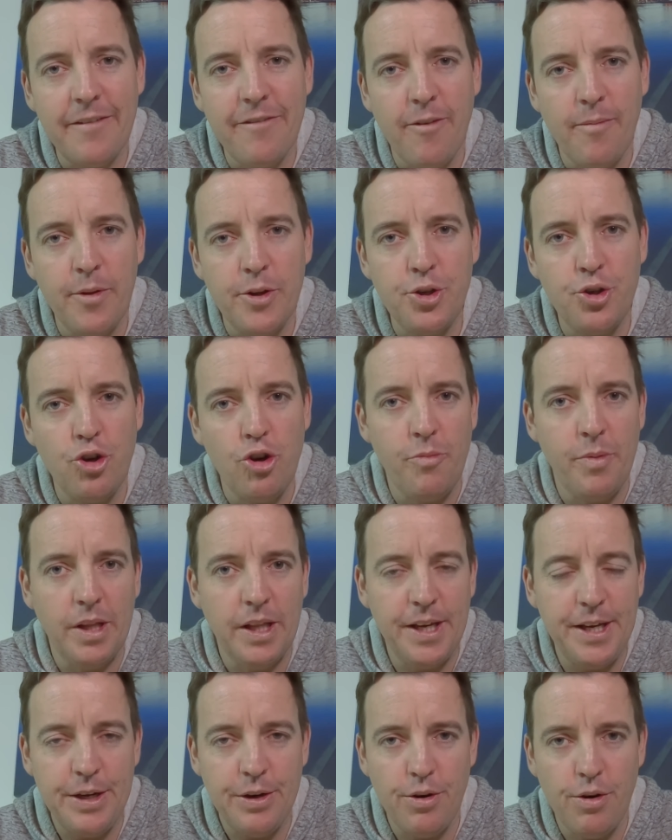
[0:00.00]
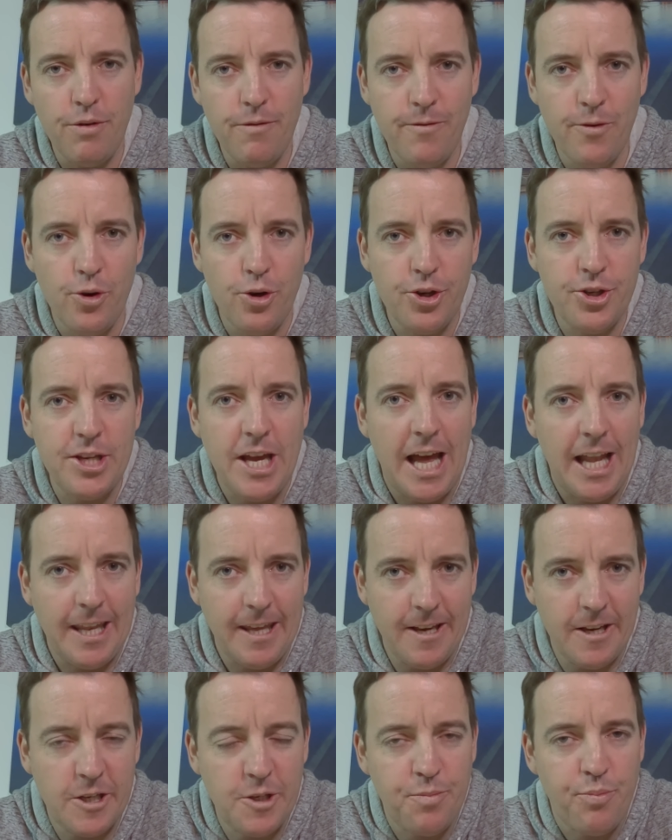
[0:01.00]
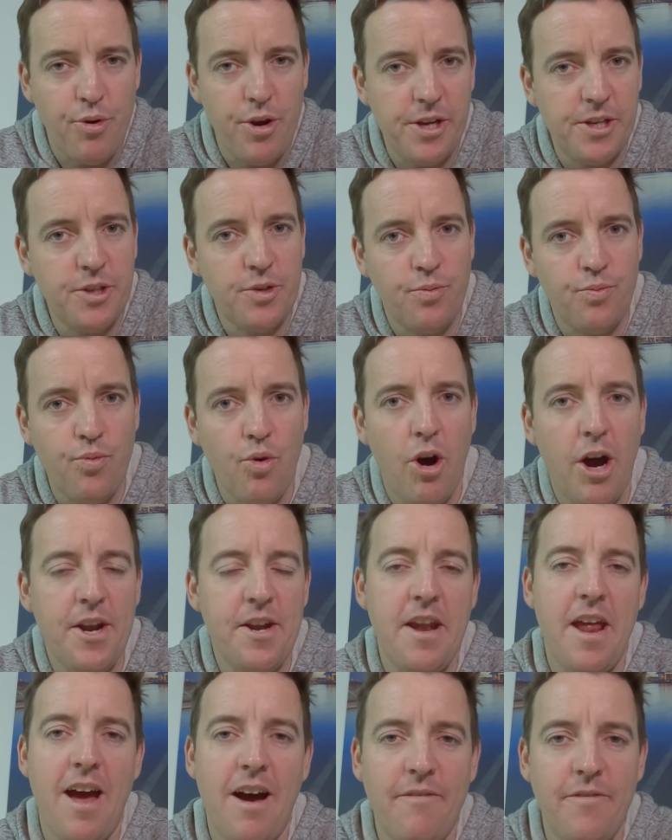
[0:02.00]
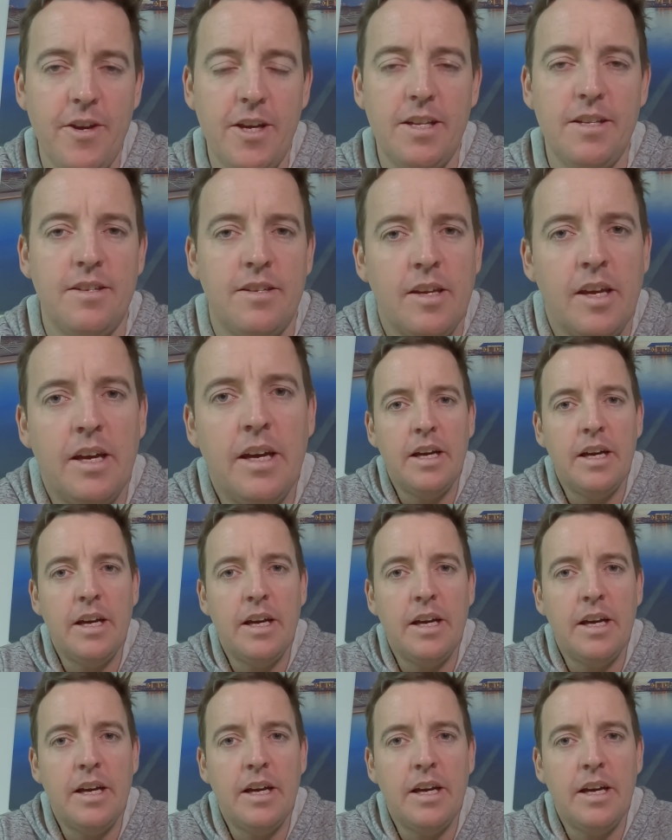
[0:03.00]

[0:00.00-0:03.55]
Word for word: from the Tubolito versus AliExpress Ride Now vids,